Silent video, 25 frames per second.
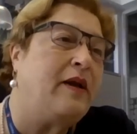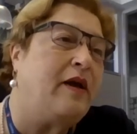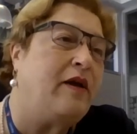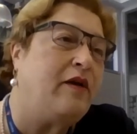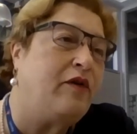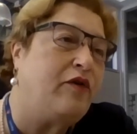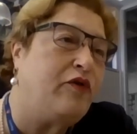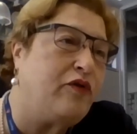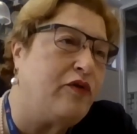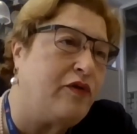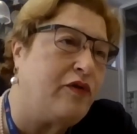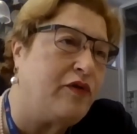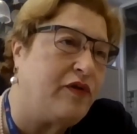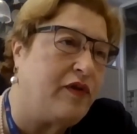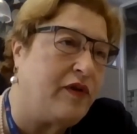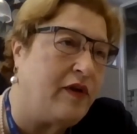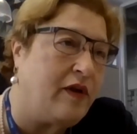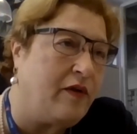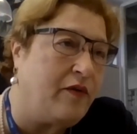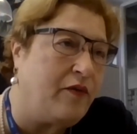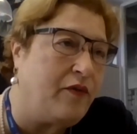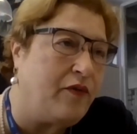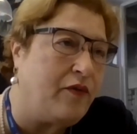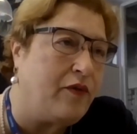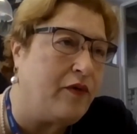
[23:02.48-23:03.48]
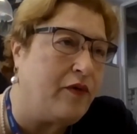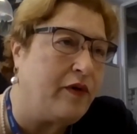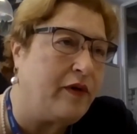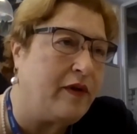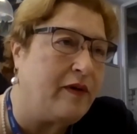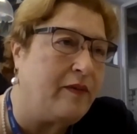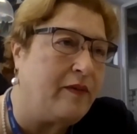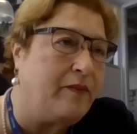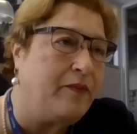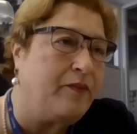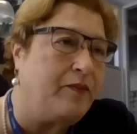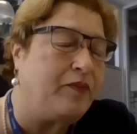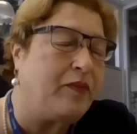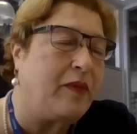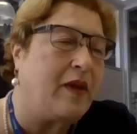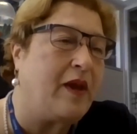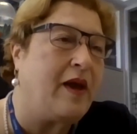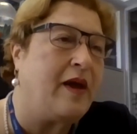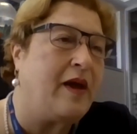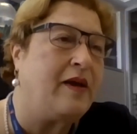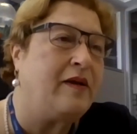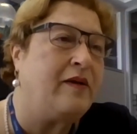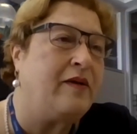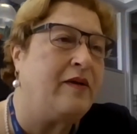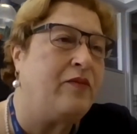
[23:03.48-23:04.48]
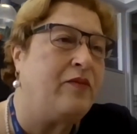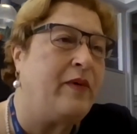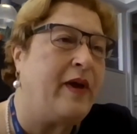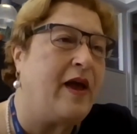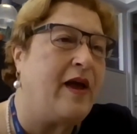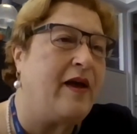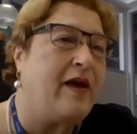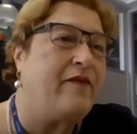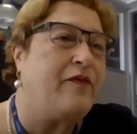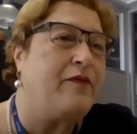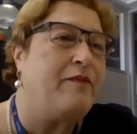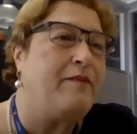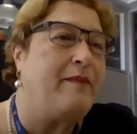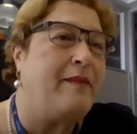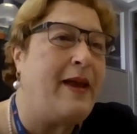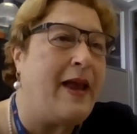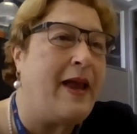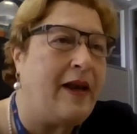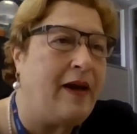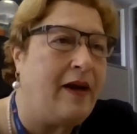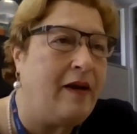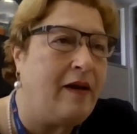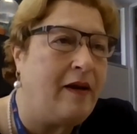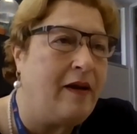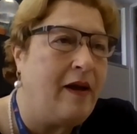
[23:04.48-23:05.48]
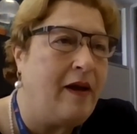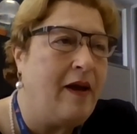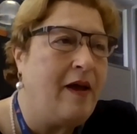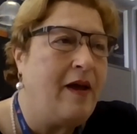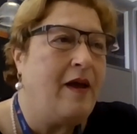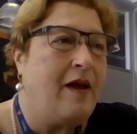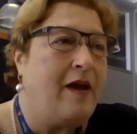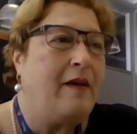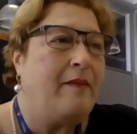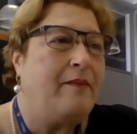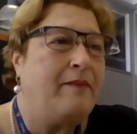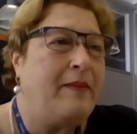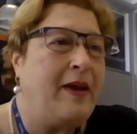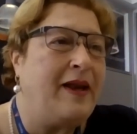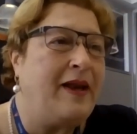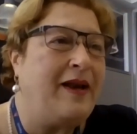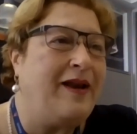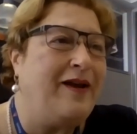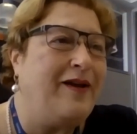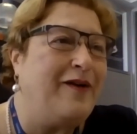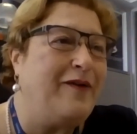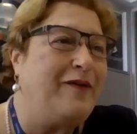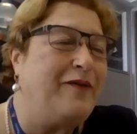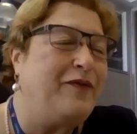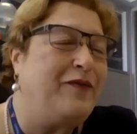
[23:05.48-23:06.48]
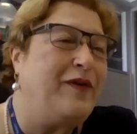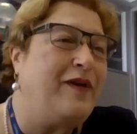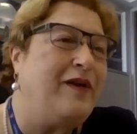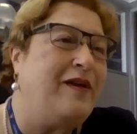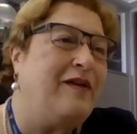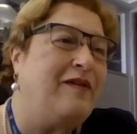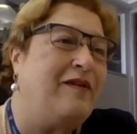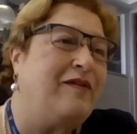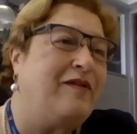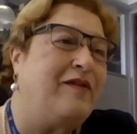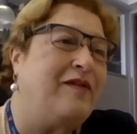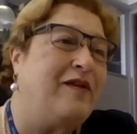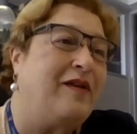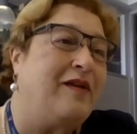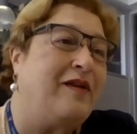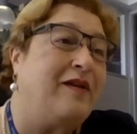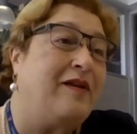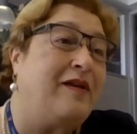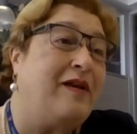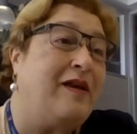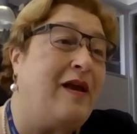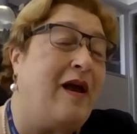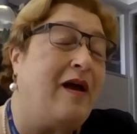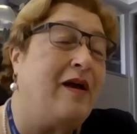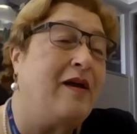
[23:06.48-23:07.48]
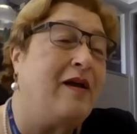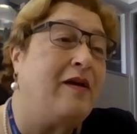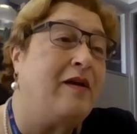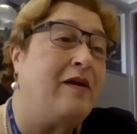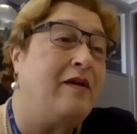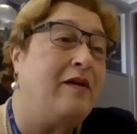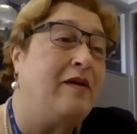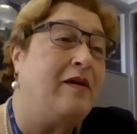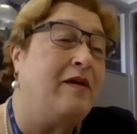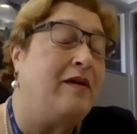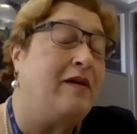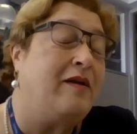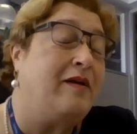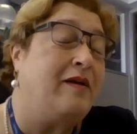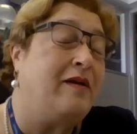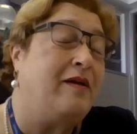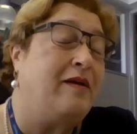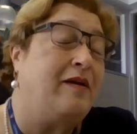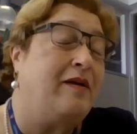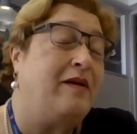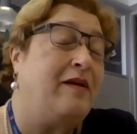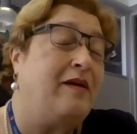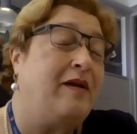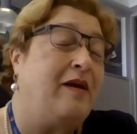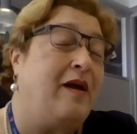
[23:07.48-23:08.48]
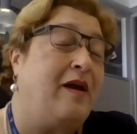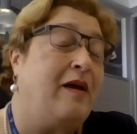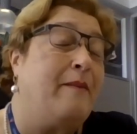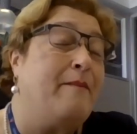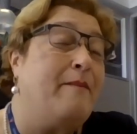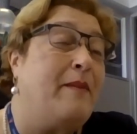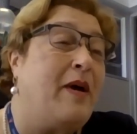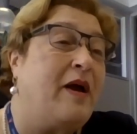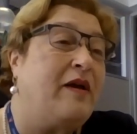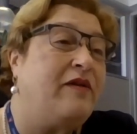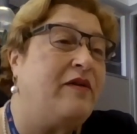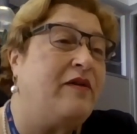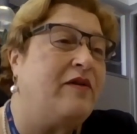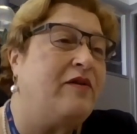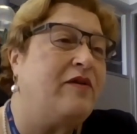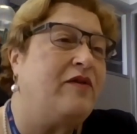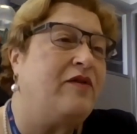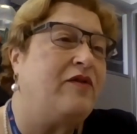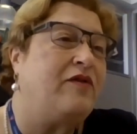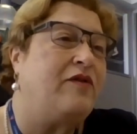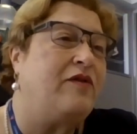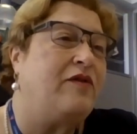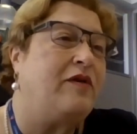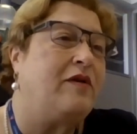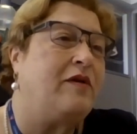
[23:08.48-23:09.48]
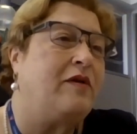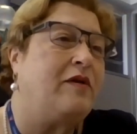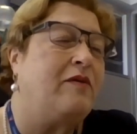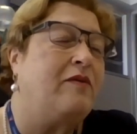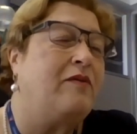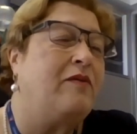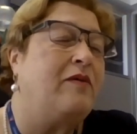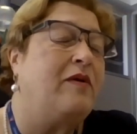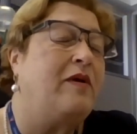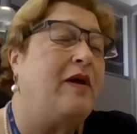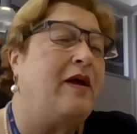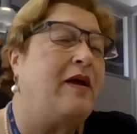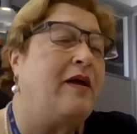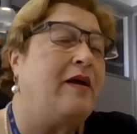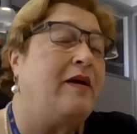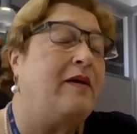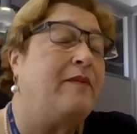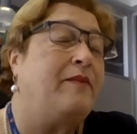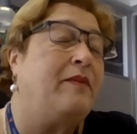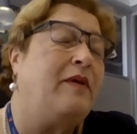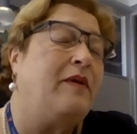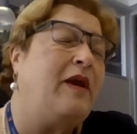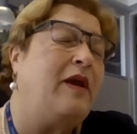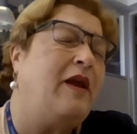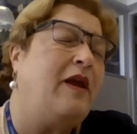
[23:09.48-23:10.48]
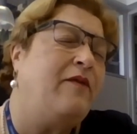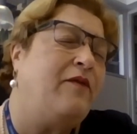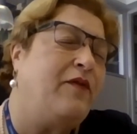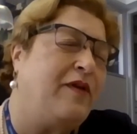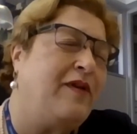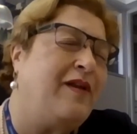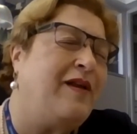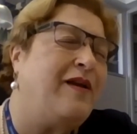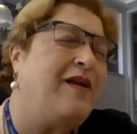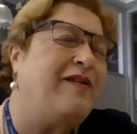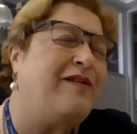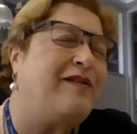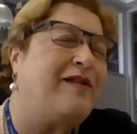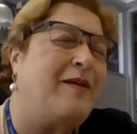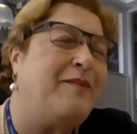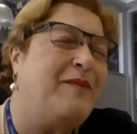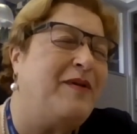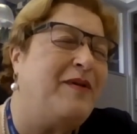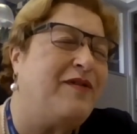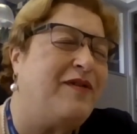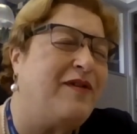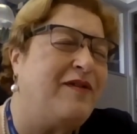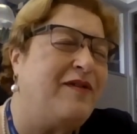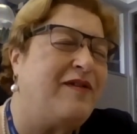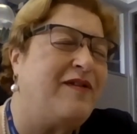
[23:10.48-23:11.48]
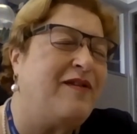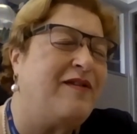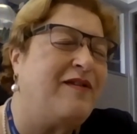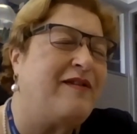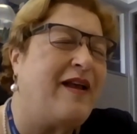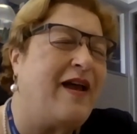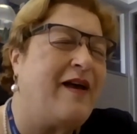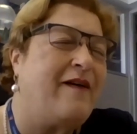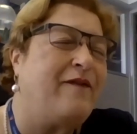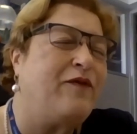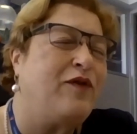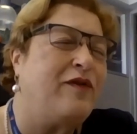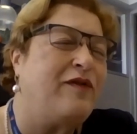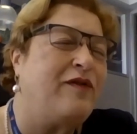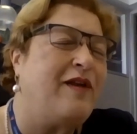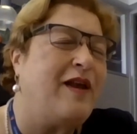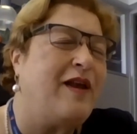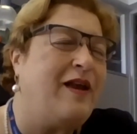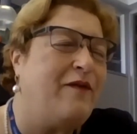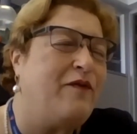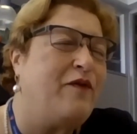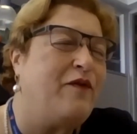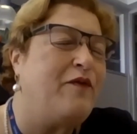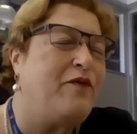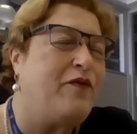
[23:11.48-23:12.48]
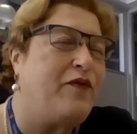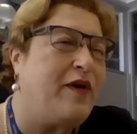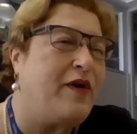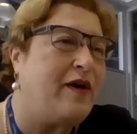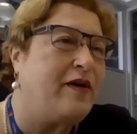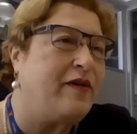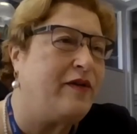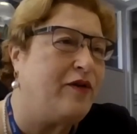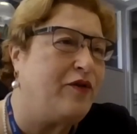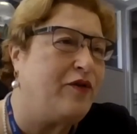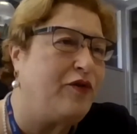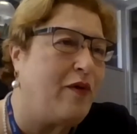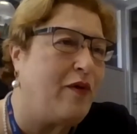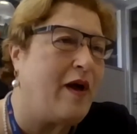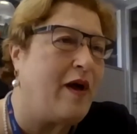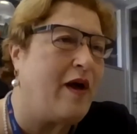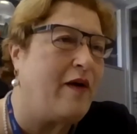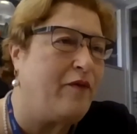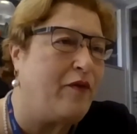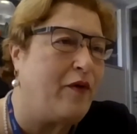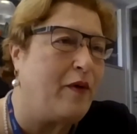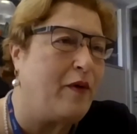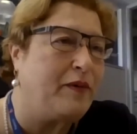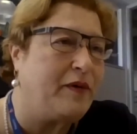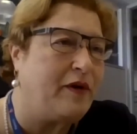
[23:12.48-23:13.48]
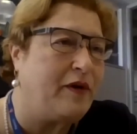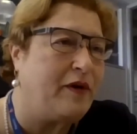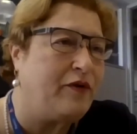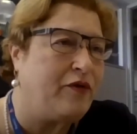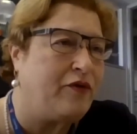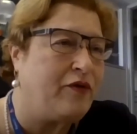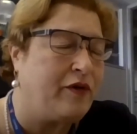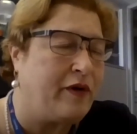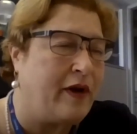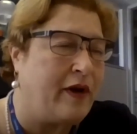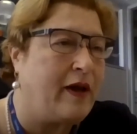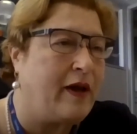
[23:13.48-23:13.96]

exhausting for them, and we have many of these young mothers, you know, even in some instances, I have to say, even fathers who have opted to take